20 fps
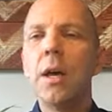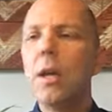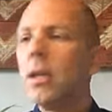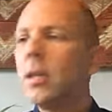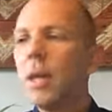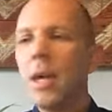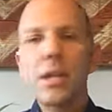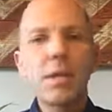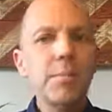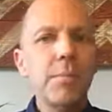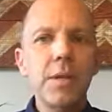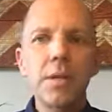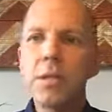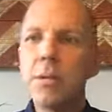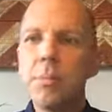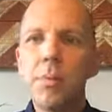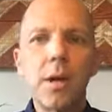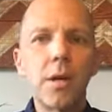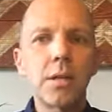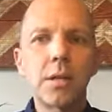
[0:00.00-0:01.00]
That's been
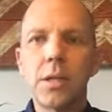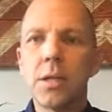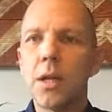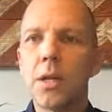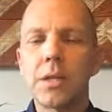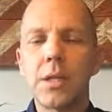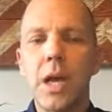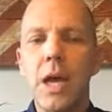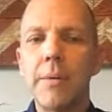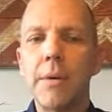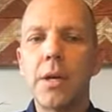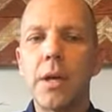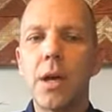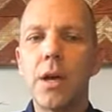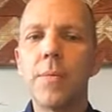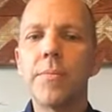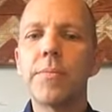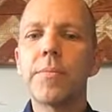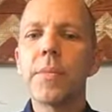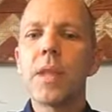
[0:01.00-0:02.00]
debunked a long time ago.
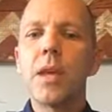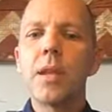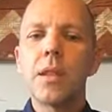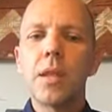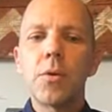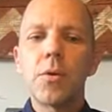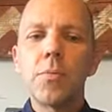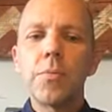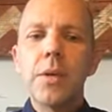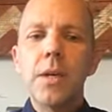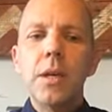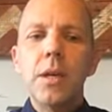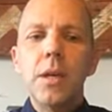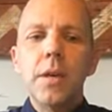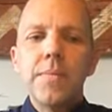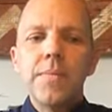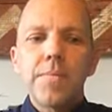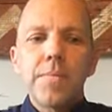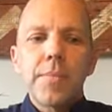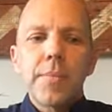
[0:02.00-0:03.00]
There would be
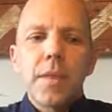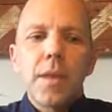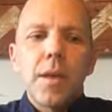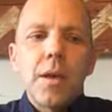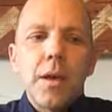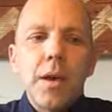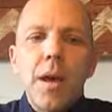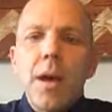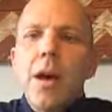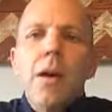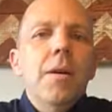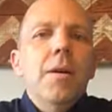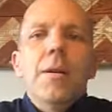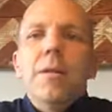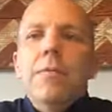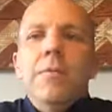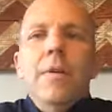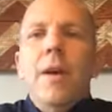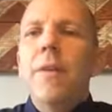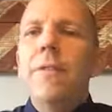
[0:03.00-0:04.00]

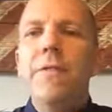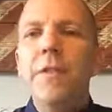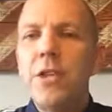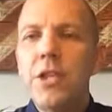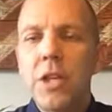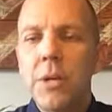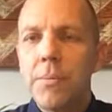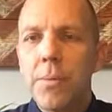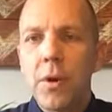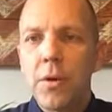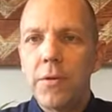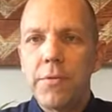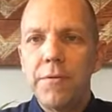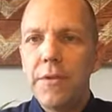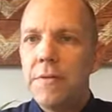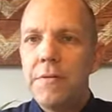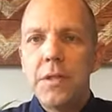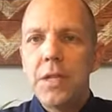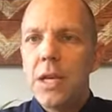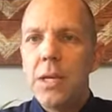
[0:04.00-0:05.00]
a fishing boat of
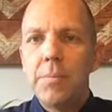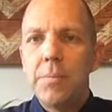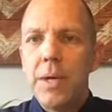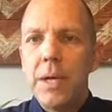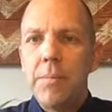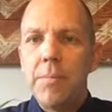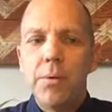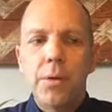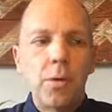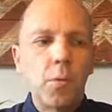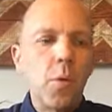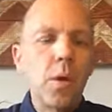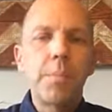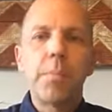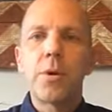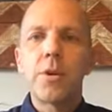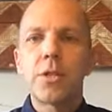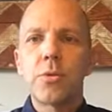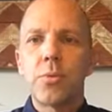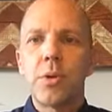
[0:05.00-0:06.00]
15 people, and one
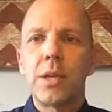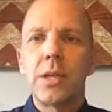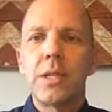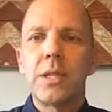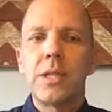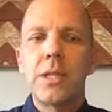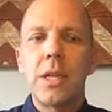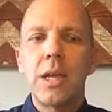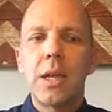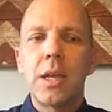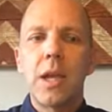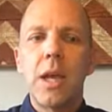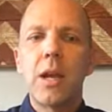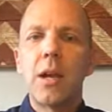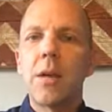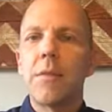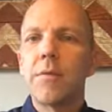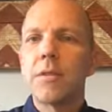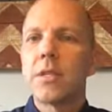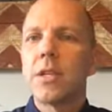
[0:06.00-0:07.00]
person would get sick, and
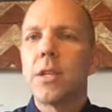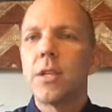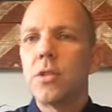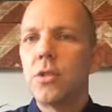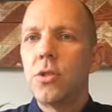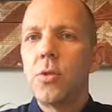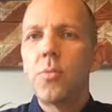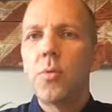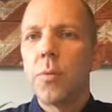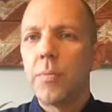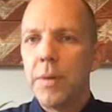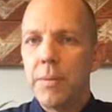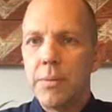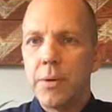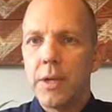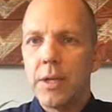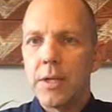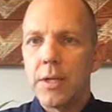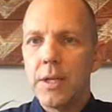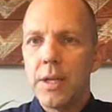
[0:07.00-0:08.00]
all of a sudden 2 more people
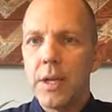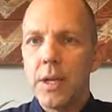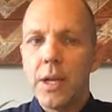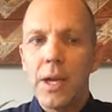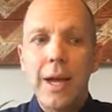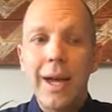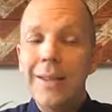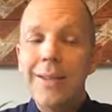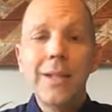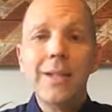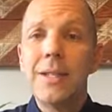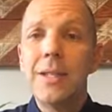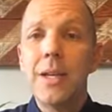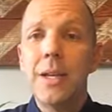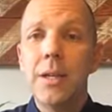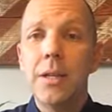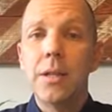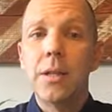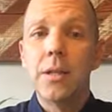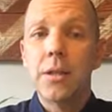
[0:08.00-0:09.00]
get sick. And that's
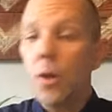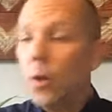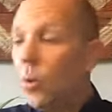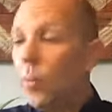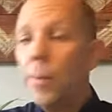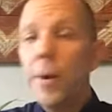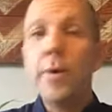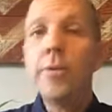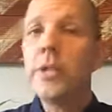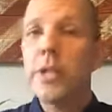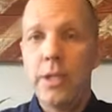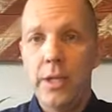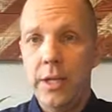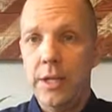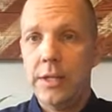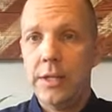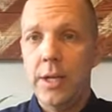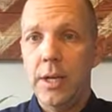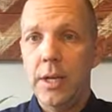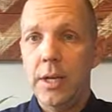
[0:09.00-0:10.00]
it. The whole boat didn't get
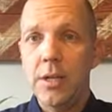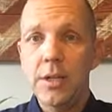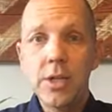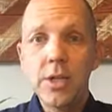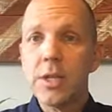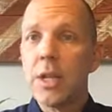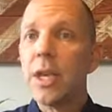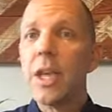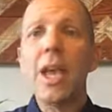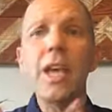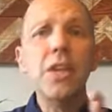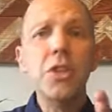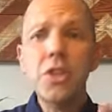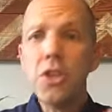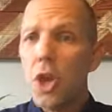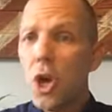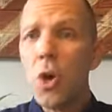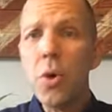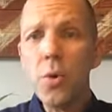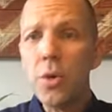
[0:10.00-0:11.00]
sick. Just like I
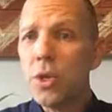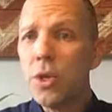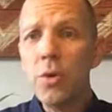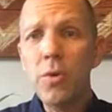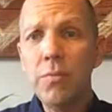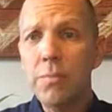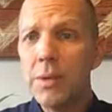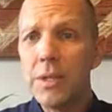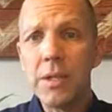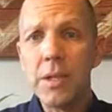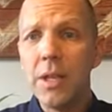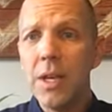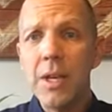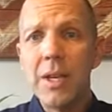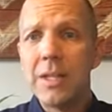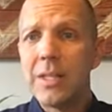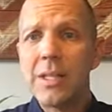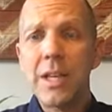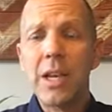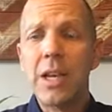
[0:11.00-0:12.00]
know you've been
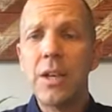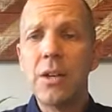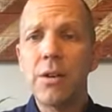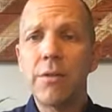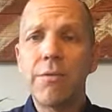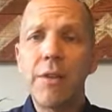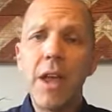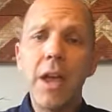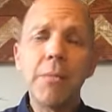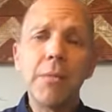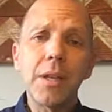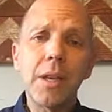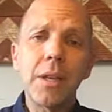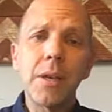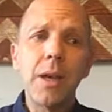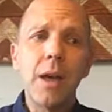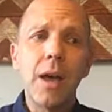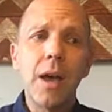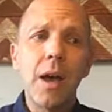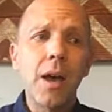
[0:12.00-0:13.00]
sick in your family,
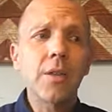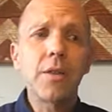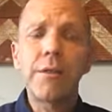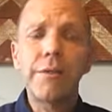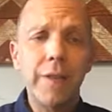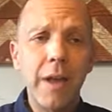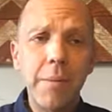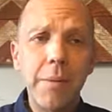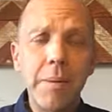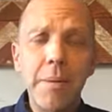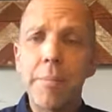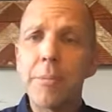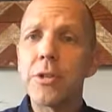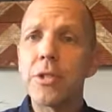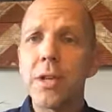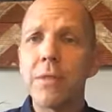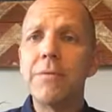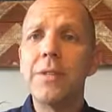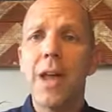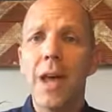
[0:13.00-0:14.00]
and other family members
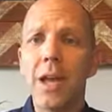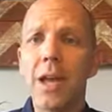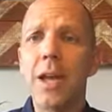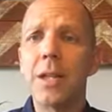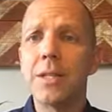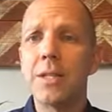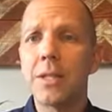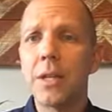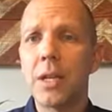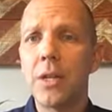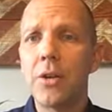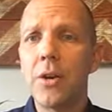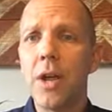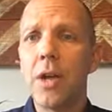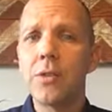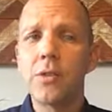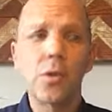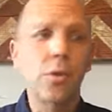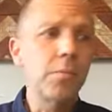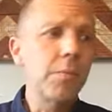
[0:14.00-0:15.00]
have not gotten sick in your
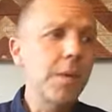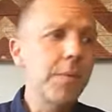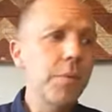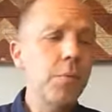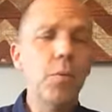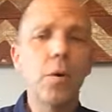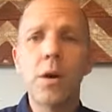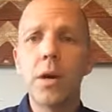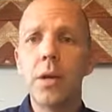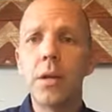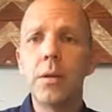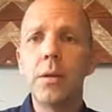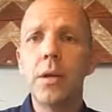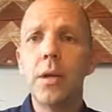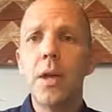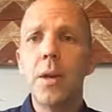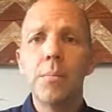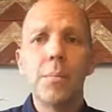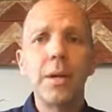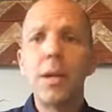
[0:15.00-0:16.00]
household. Maybe one,
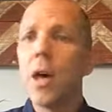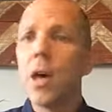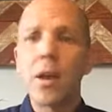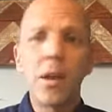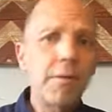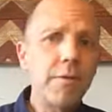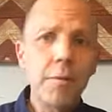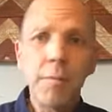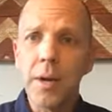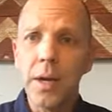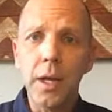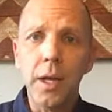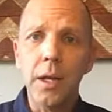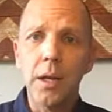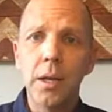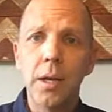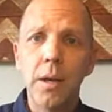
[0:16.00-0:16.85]
but not everybody.